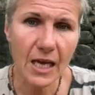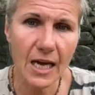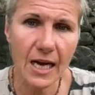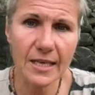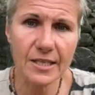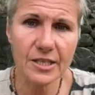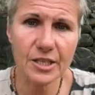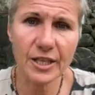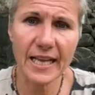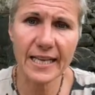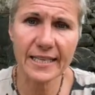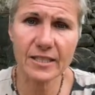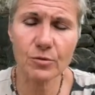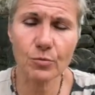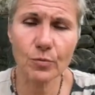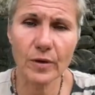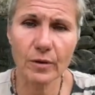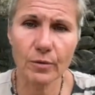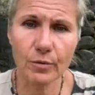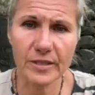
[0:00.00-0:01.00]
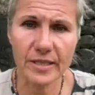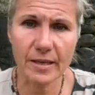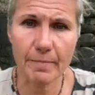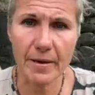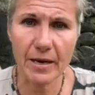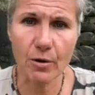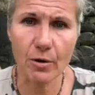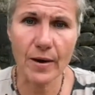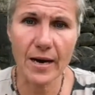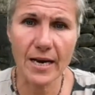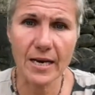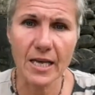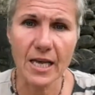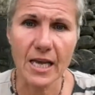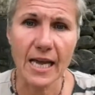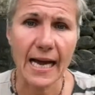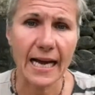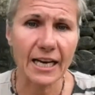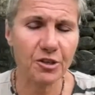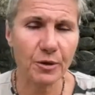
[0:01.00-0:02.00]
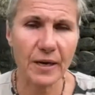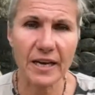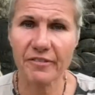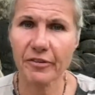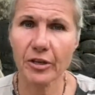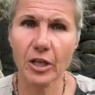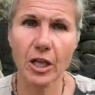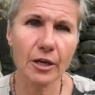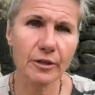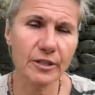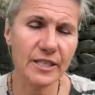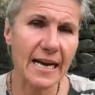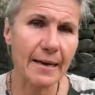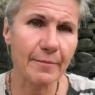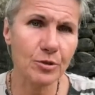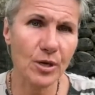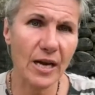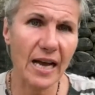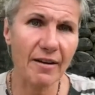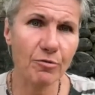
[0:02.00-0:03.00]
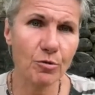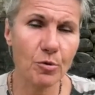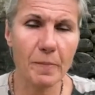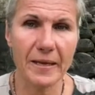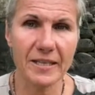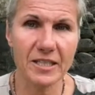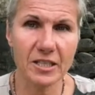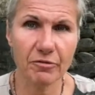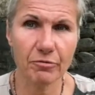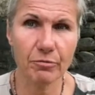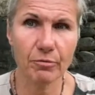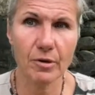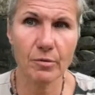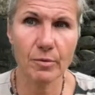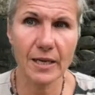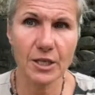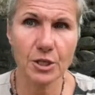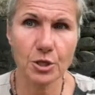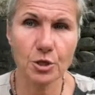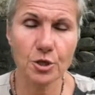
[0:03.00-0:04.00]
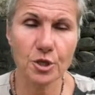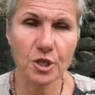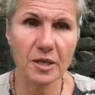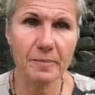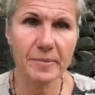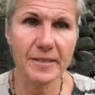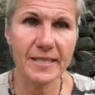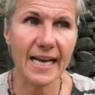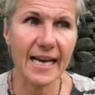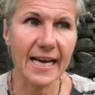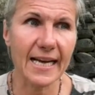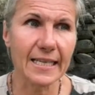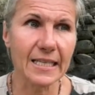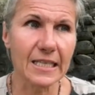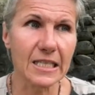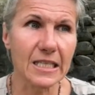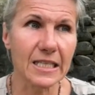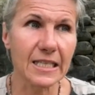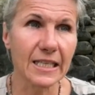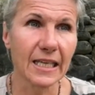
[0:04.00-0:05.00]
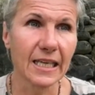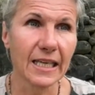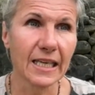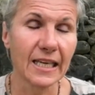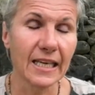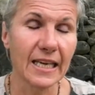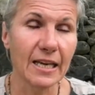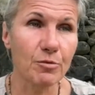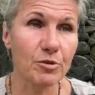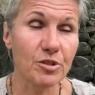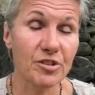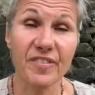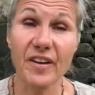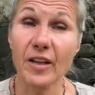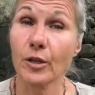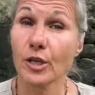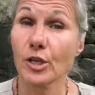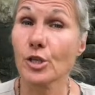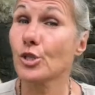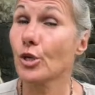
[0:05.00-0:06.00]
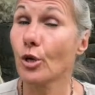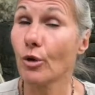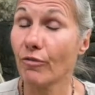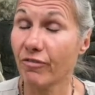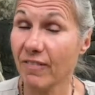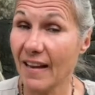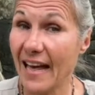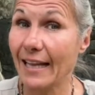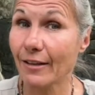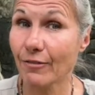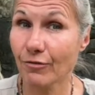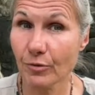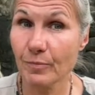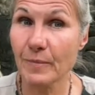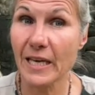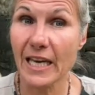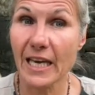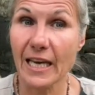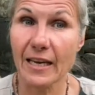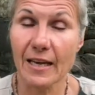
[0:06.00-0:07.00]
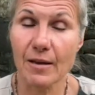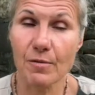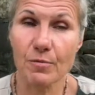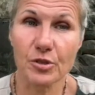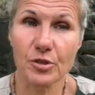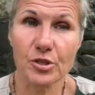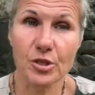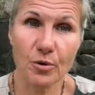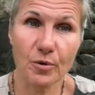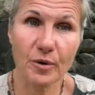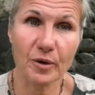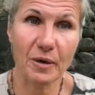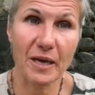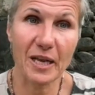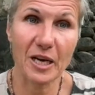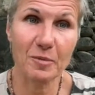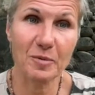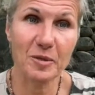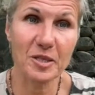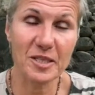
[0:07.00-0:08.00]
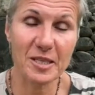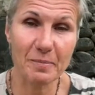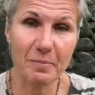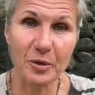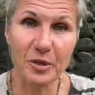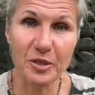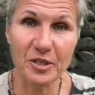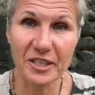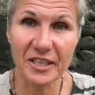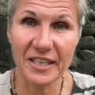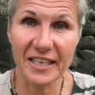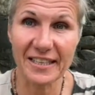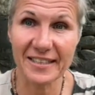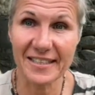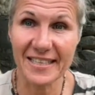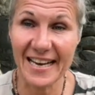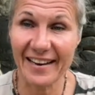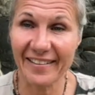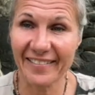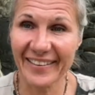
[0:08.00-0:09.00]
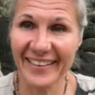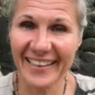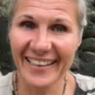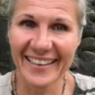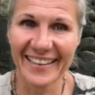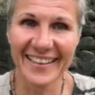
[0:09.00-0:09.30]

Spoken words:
So that was a big one. I tried for a long time to have romantic relationships, and it was falling so flat for me. It was so incredibly disappointing and tiring.